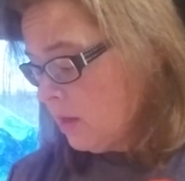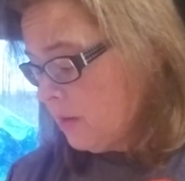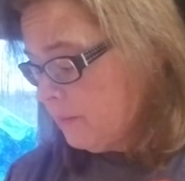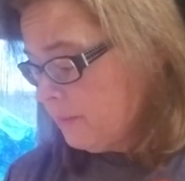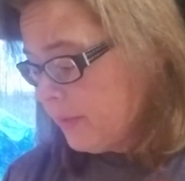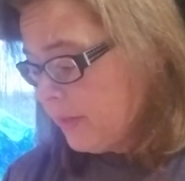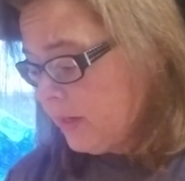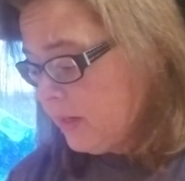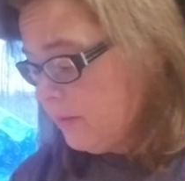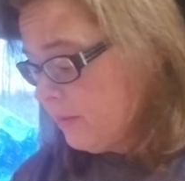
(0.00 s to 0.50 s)

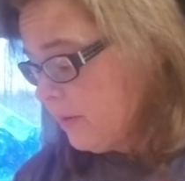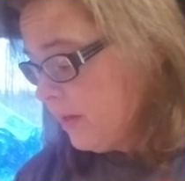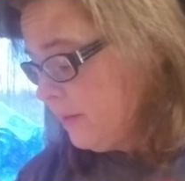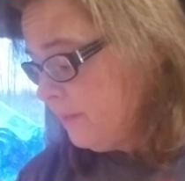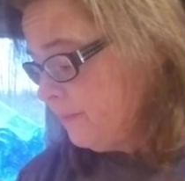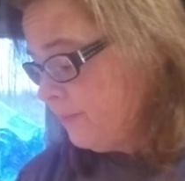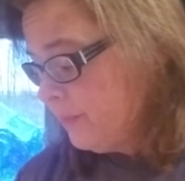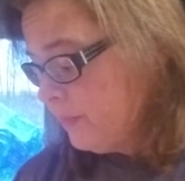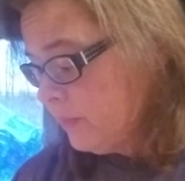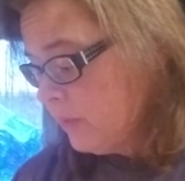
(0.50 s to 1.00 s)
But anyway,
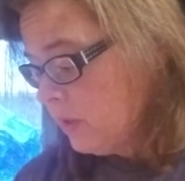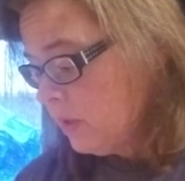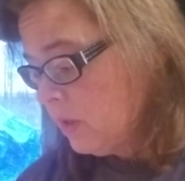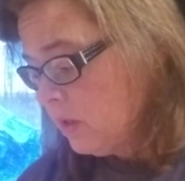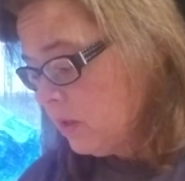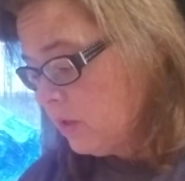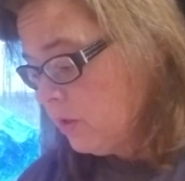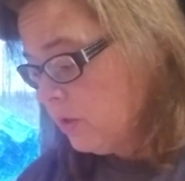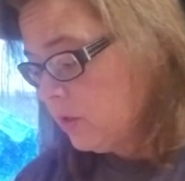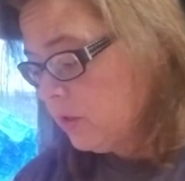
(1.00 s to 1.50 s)

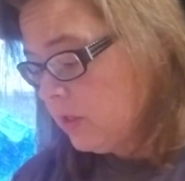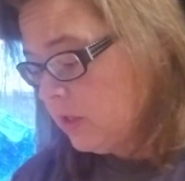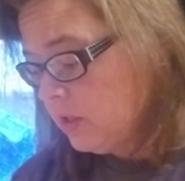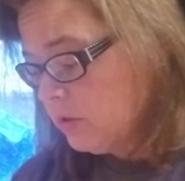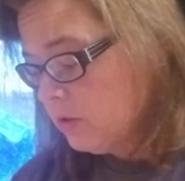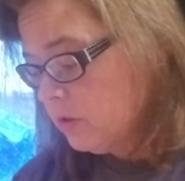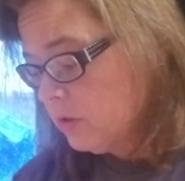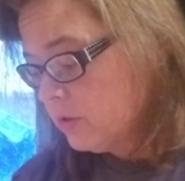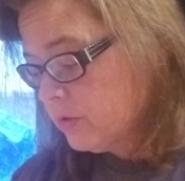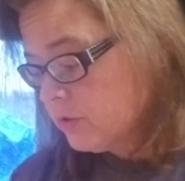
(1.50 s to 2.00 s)
you can
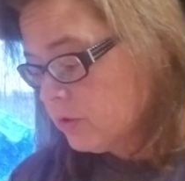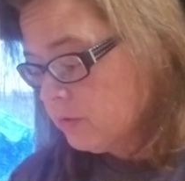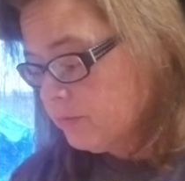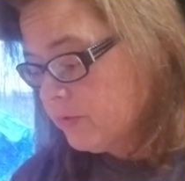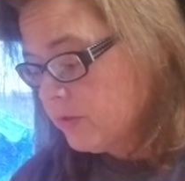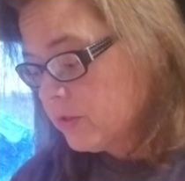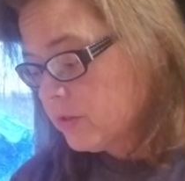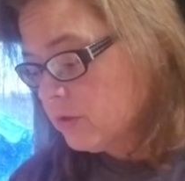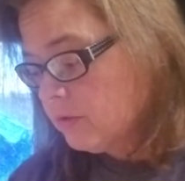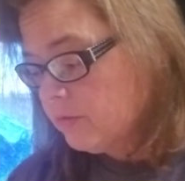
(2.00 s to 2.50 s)
either serve
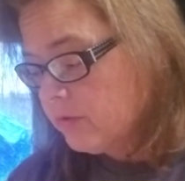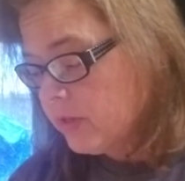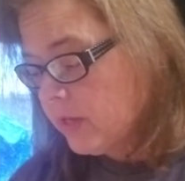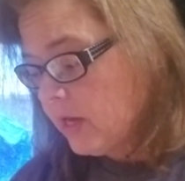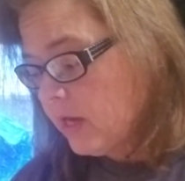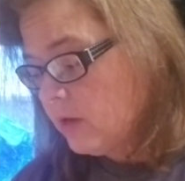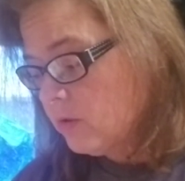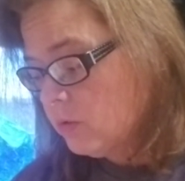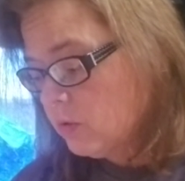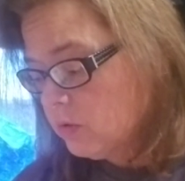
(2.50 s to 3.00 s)
this over
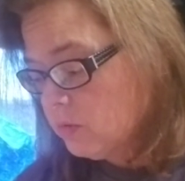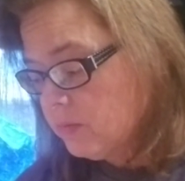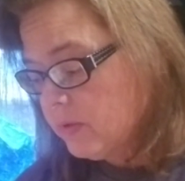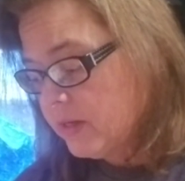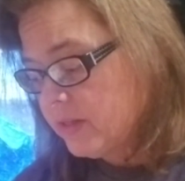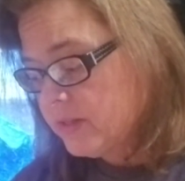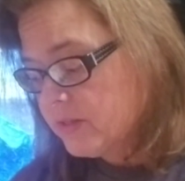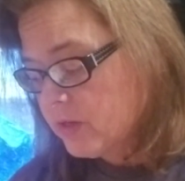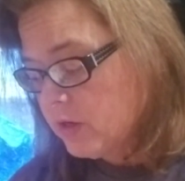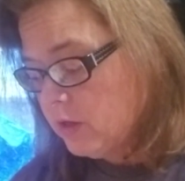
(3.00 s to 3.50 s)
that or
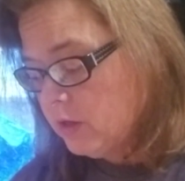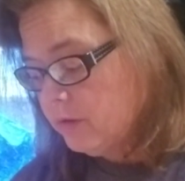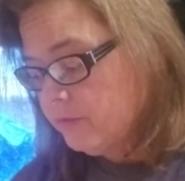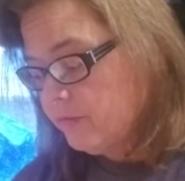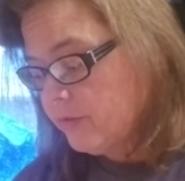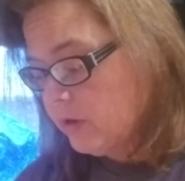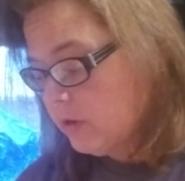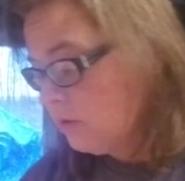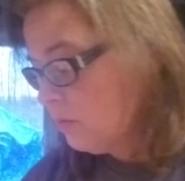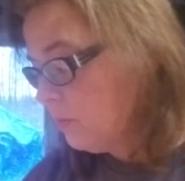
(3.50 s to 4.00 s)
riced
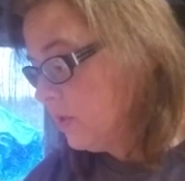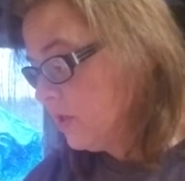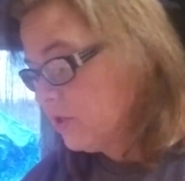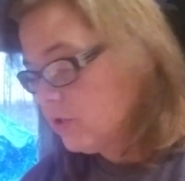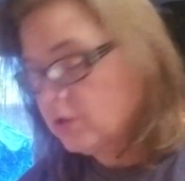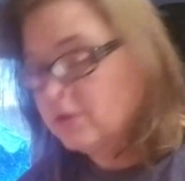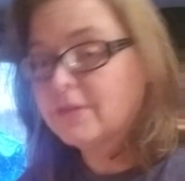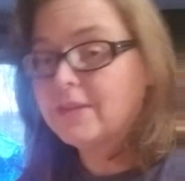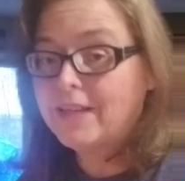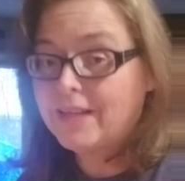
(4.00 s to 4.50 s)
cauliflower,
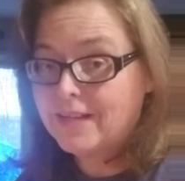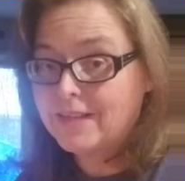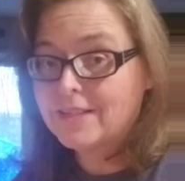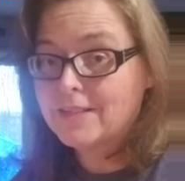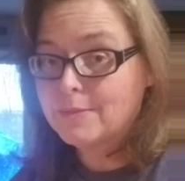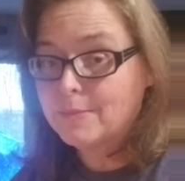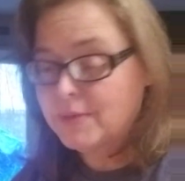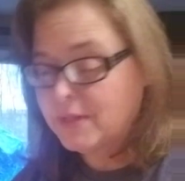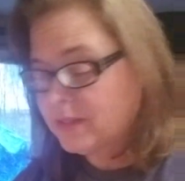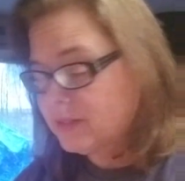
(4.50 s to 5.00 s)
which that is a
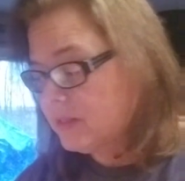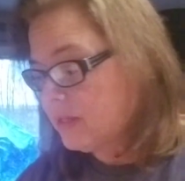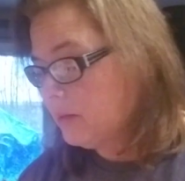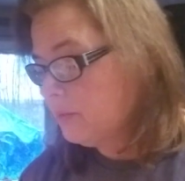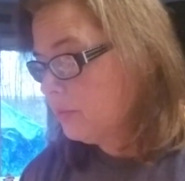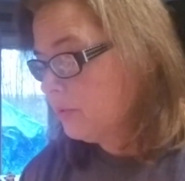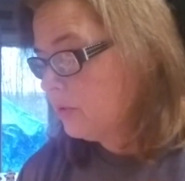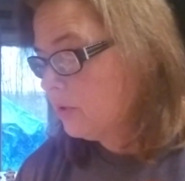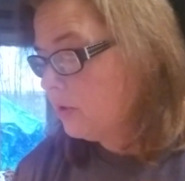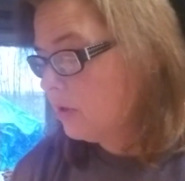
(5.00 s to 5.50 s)
big
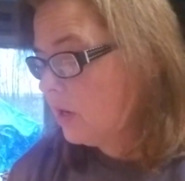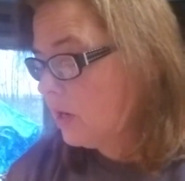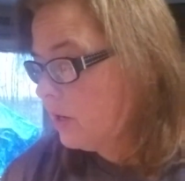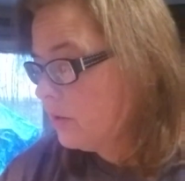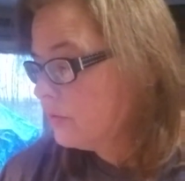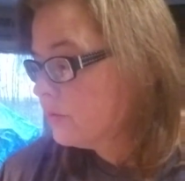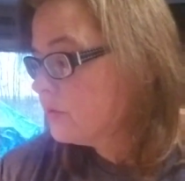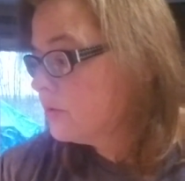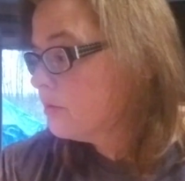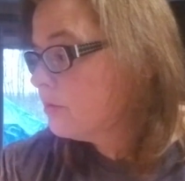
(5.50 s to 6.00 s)
staple in our
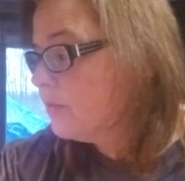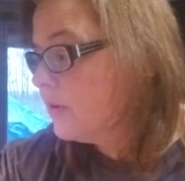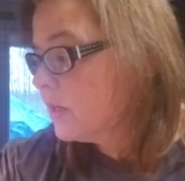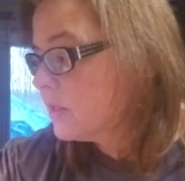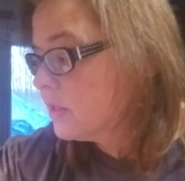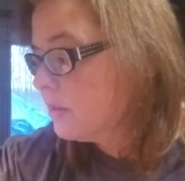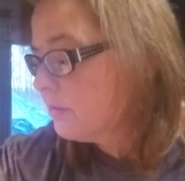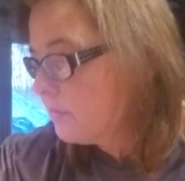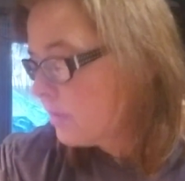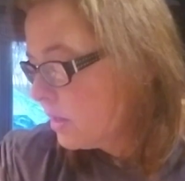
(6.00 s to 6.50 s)
house. In
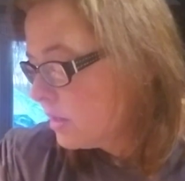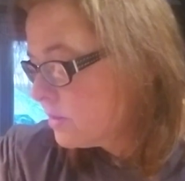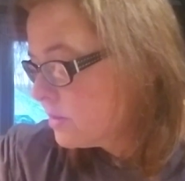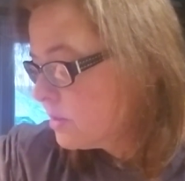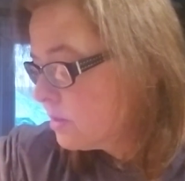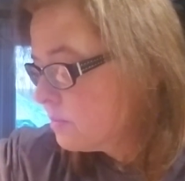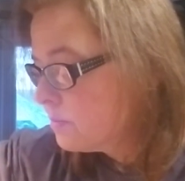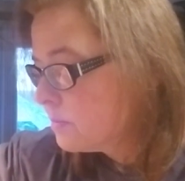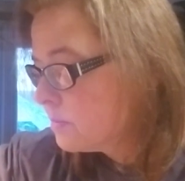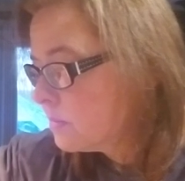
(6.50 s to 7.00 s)
fact, I've got
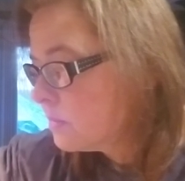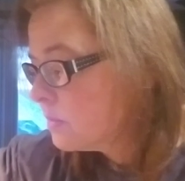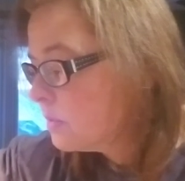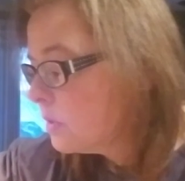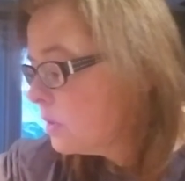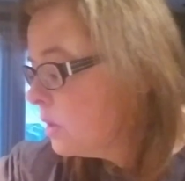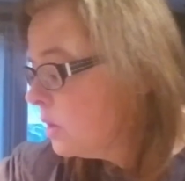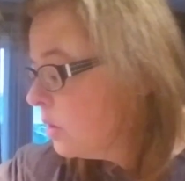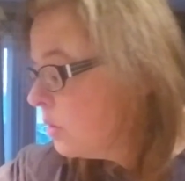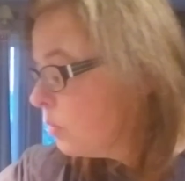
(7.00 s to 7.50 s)
some
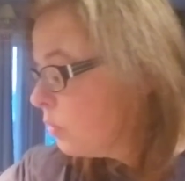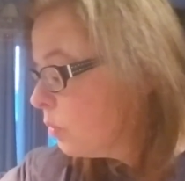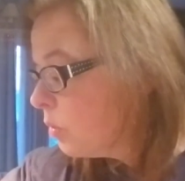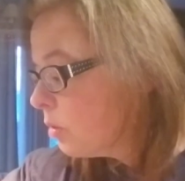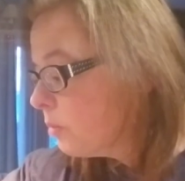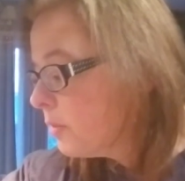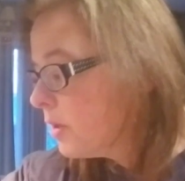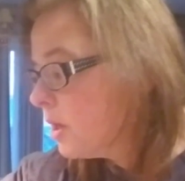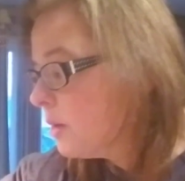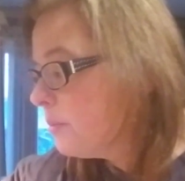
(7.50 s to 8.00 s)

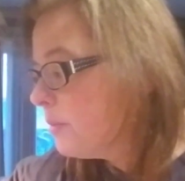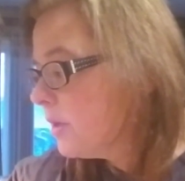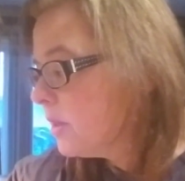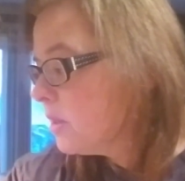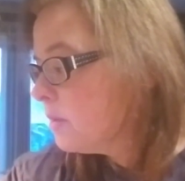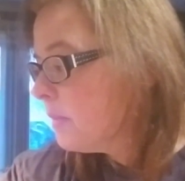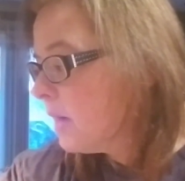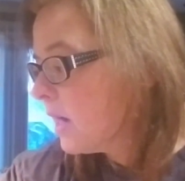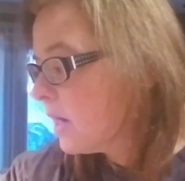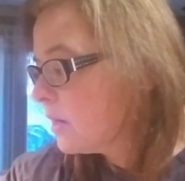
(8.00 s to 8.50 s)
warming up on
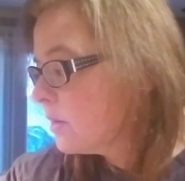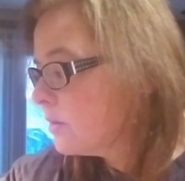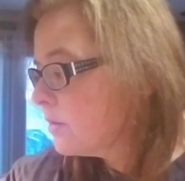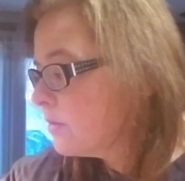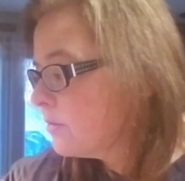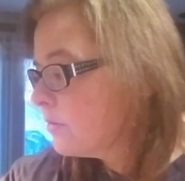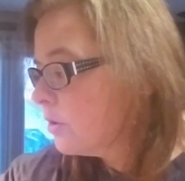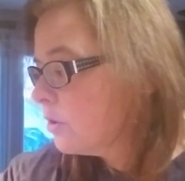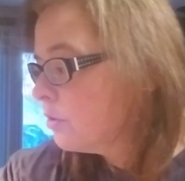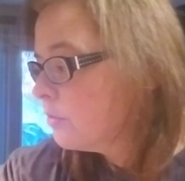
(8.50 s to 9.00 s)
the back of the
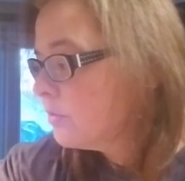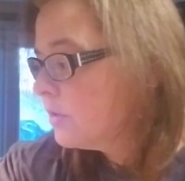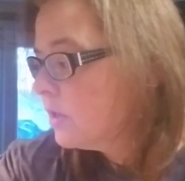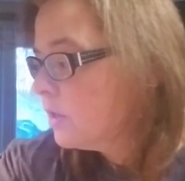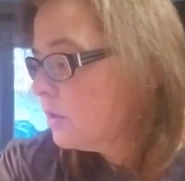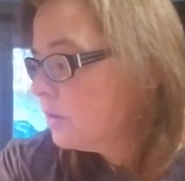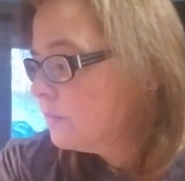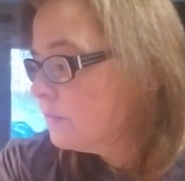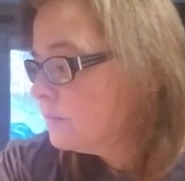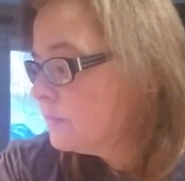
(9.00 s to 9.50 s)
stove here.